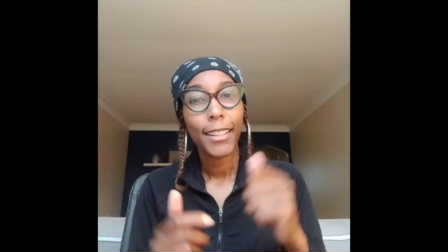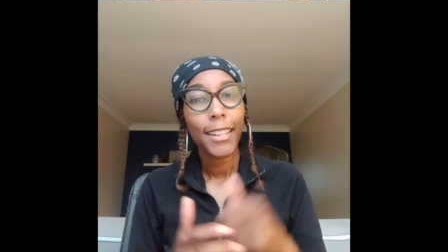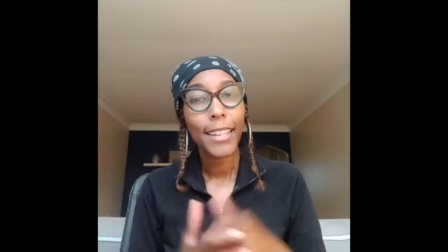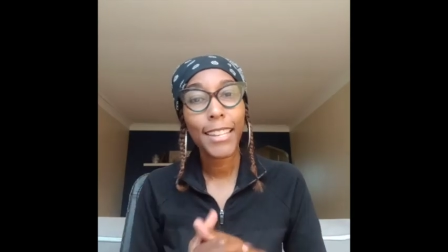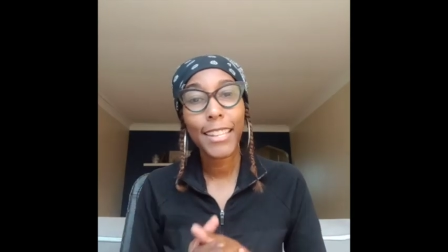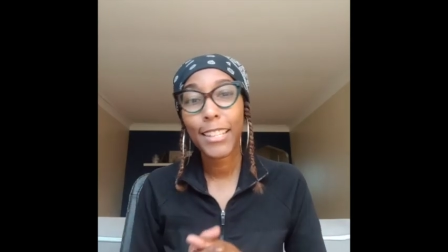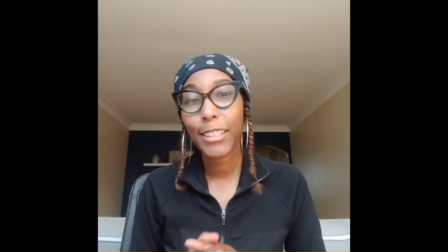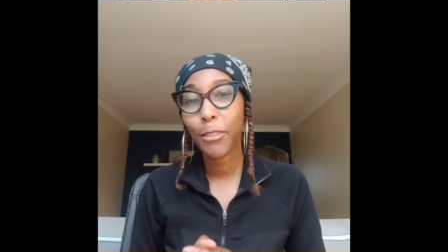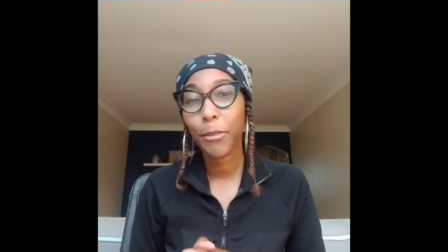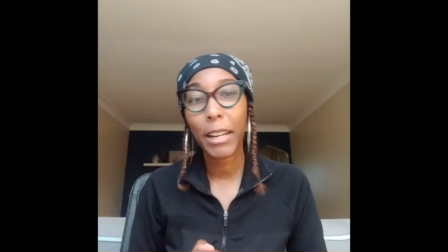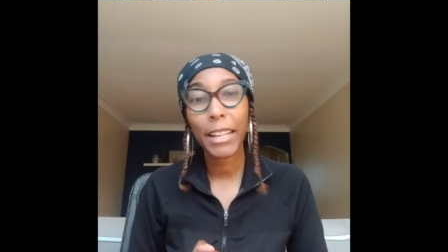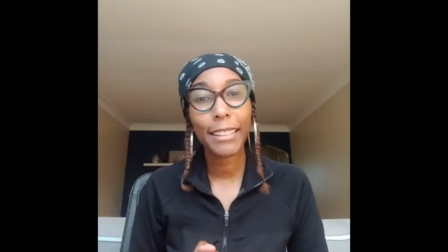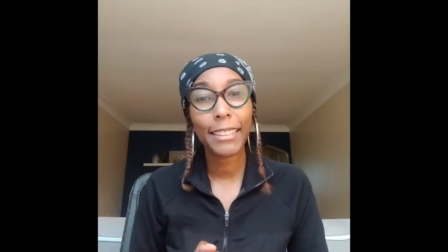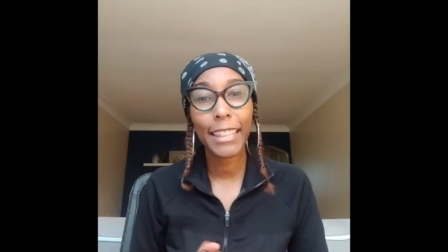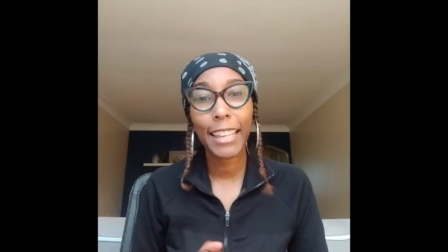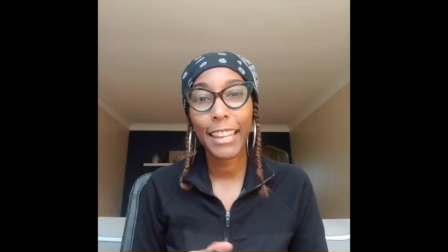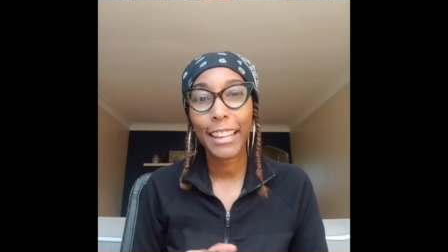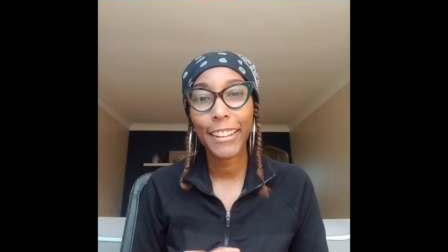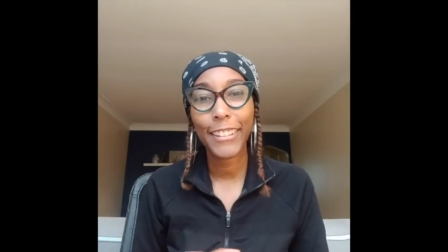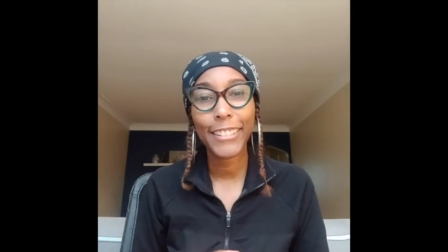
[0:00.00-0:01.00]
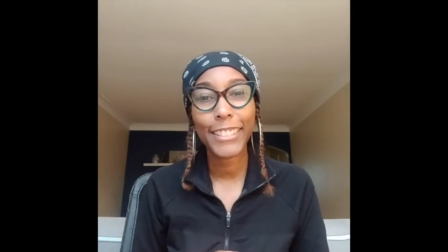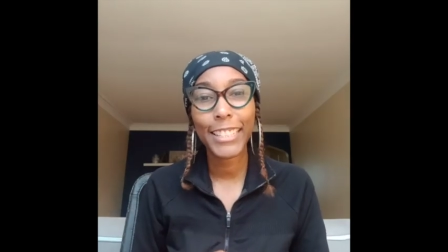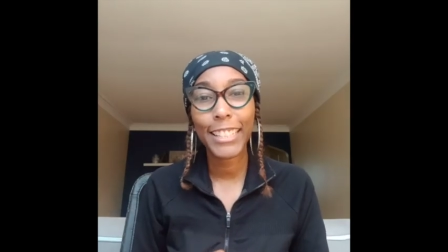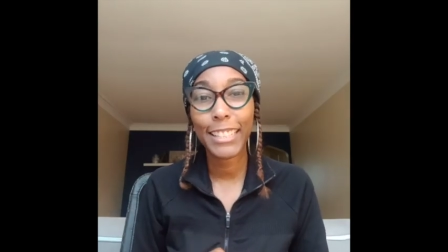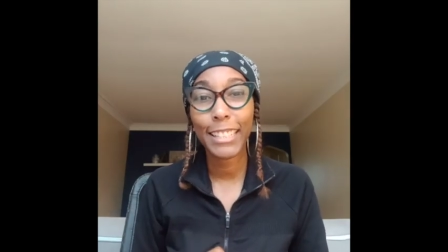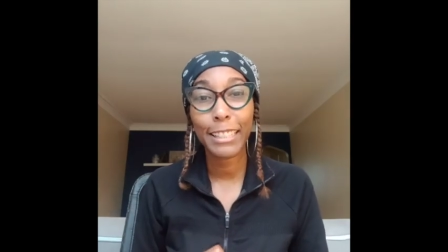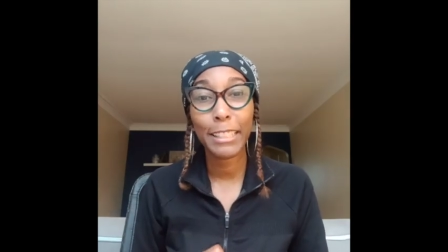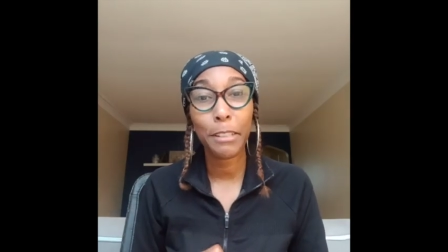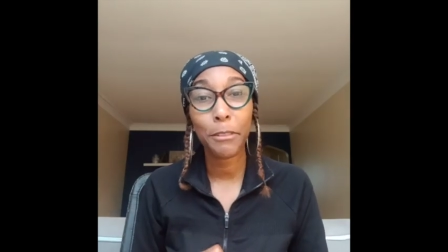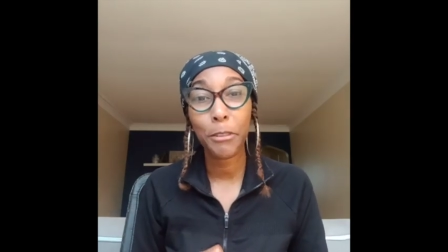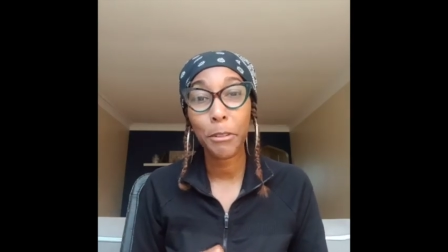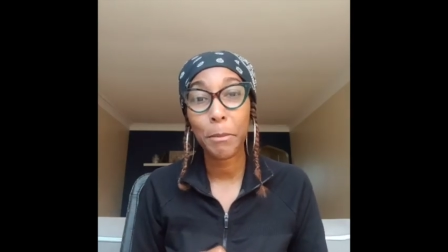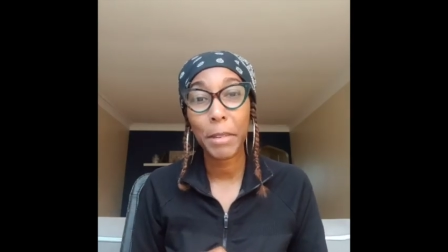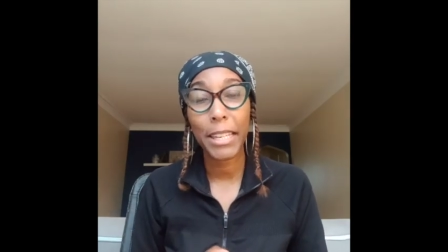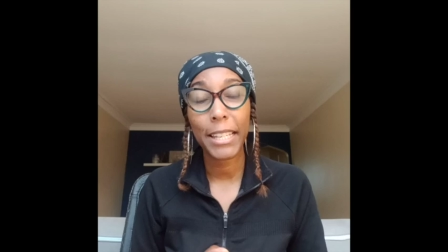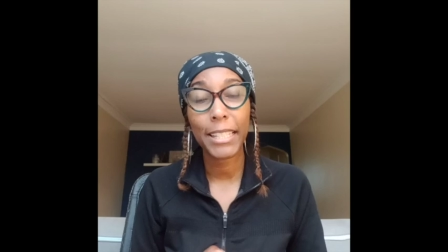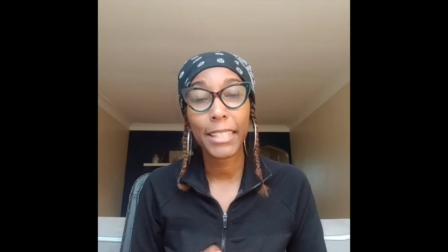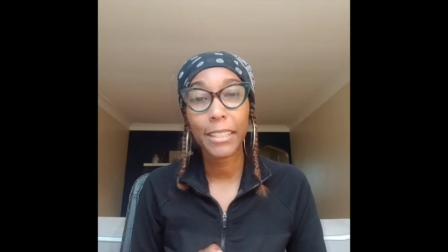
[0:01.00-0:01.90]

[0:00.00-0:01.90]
he's right there to deliver me.